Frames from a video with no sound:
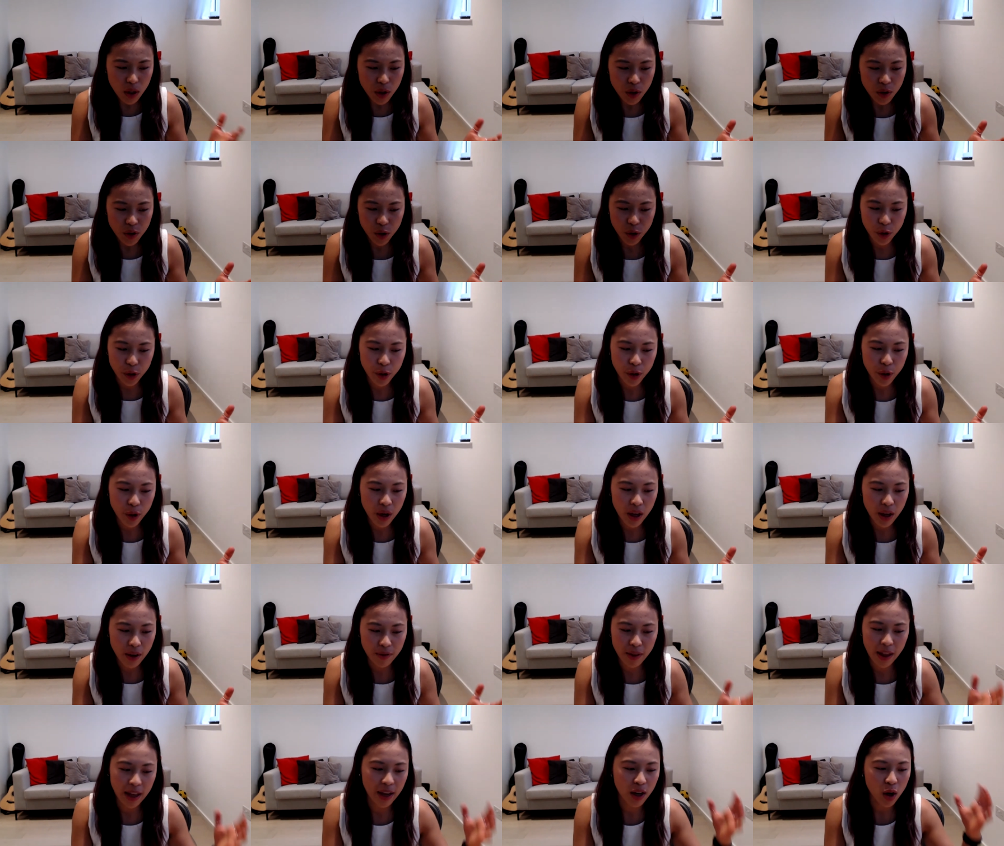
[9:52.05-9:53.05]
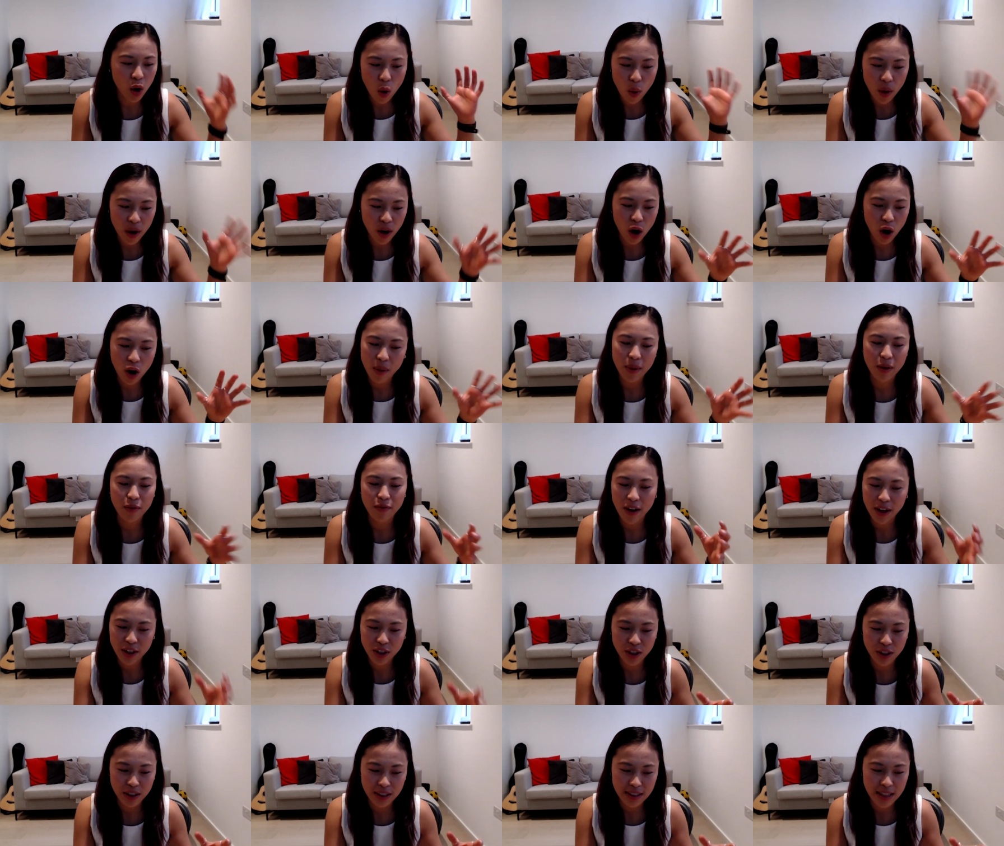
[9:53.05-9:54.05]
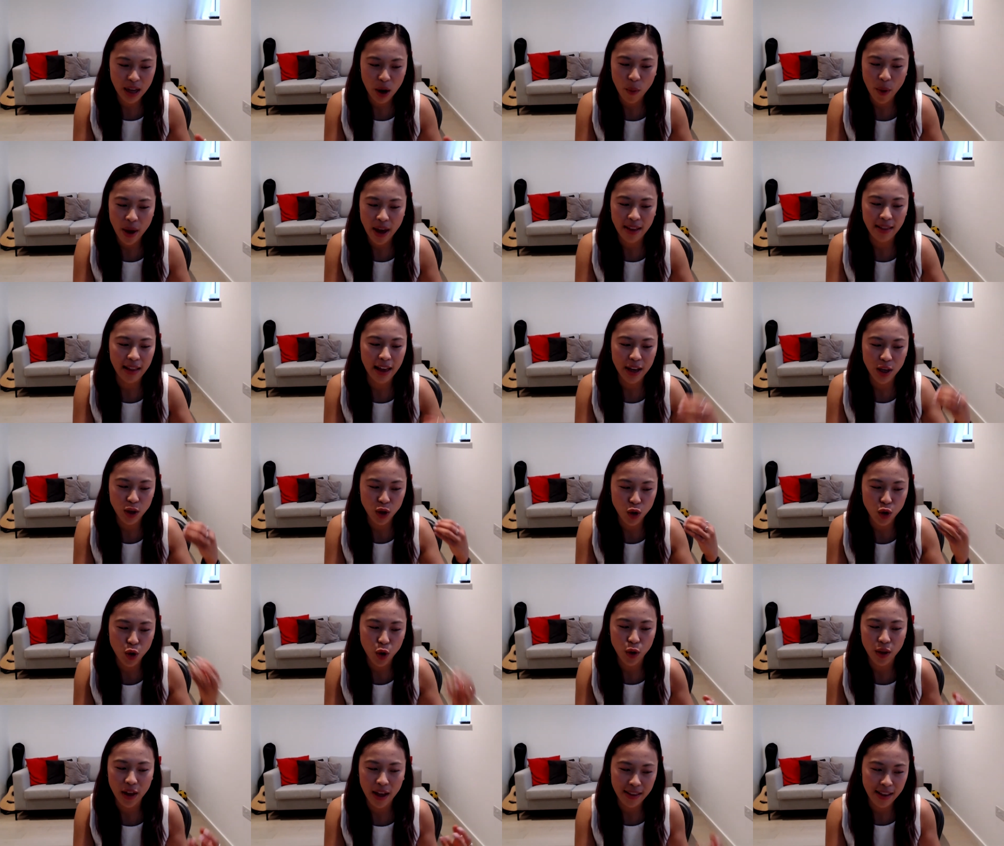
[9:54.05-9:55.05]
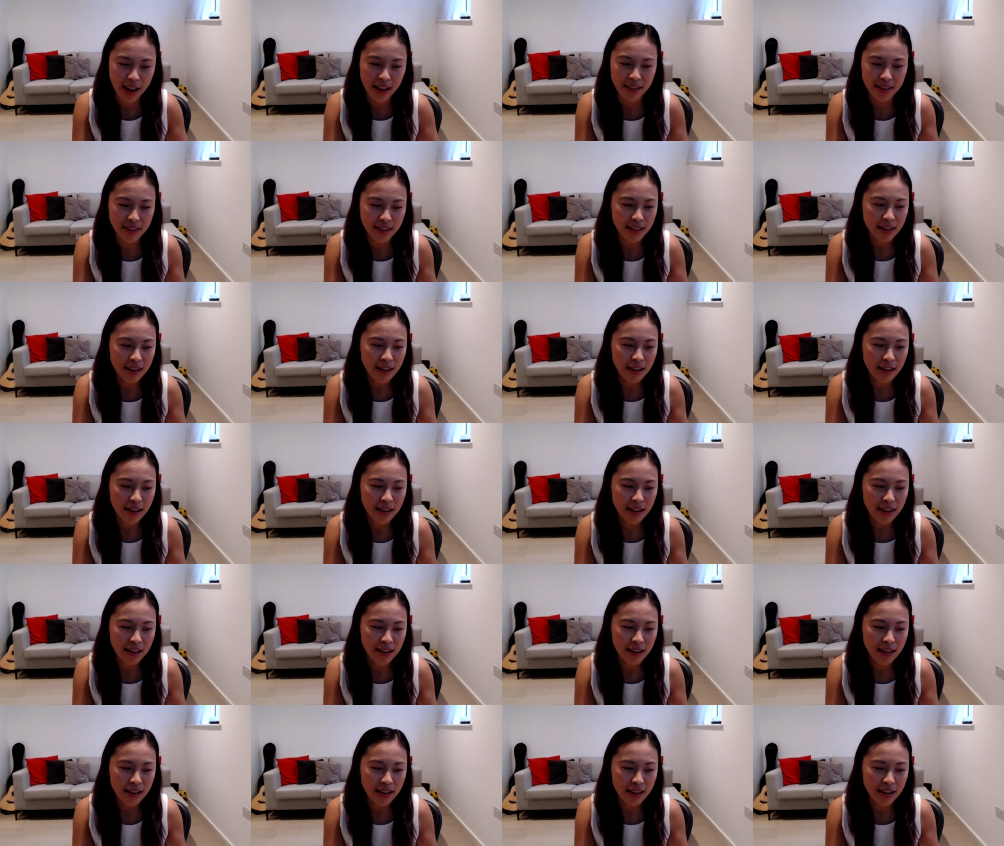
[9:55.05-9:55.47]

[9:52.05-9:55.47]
So if like a whole economy functions that way, like, that